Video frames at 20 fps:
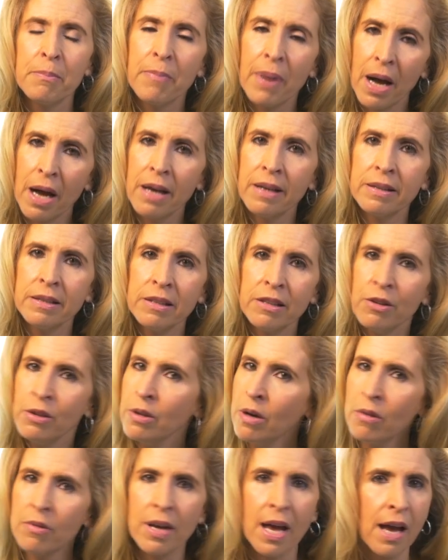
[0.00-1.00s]
But
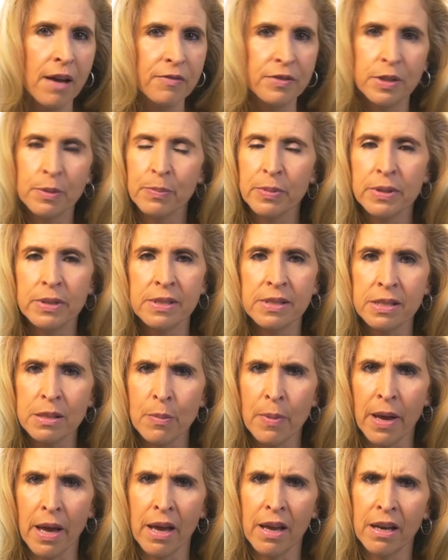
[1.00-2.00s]
you don't have to
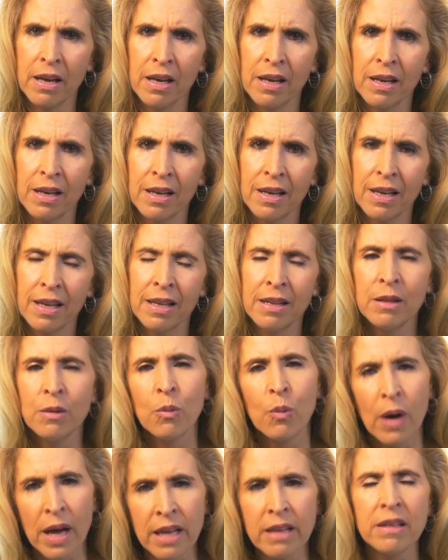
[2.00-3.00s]
participate in the
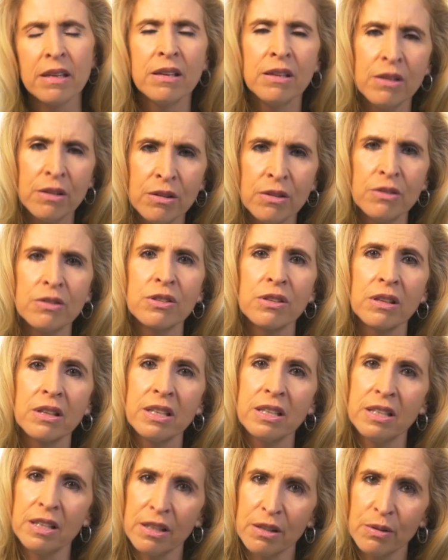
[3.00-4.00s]
way that you
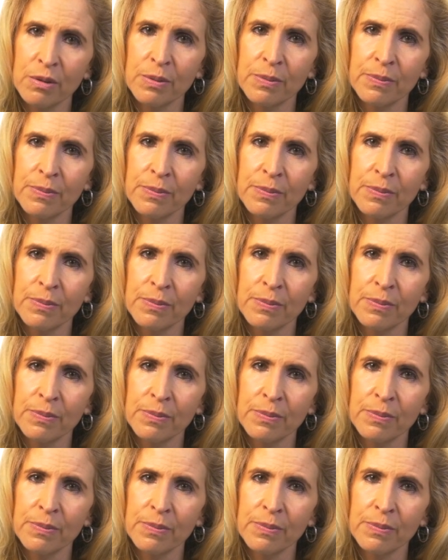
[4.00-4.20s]
usually do.